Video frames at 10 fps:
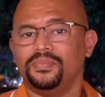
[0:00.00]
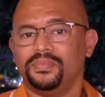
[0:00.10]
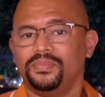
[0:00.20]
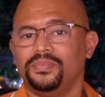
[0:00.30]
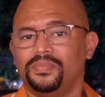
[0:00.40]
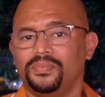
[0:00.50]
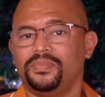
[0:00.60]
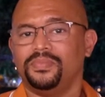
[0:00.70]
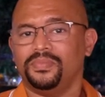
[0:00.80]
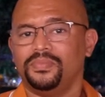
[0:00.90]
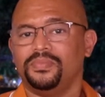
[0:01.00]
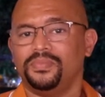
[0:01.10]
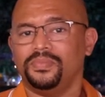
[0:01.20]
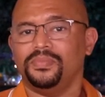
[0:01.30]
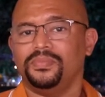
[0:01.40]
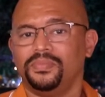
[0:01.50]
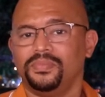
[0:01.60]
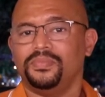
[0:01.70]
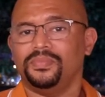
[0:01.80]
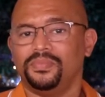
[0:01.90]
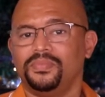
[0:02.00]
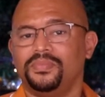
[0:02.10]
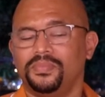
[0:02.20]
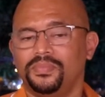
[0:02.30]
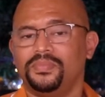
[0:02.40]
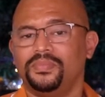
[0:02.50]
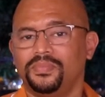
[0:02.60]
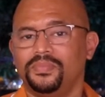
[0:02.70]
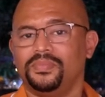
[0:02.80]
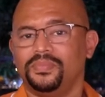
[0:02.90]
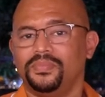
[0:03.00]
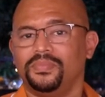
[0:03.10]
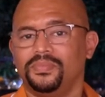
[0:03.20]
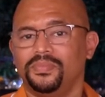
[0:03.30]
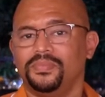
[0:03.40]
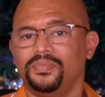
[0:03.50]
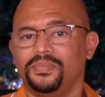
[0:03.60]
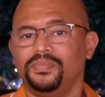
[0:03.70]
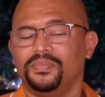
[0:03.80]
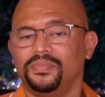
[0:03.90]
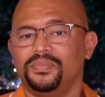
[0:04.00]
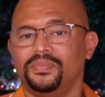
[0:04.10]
No words are spoken by the person on screen.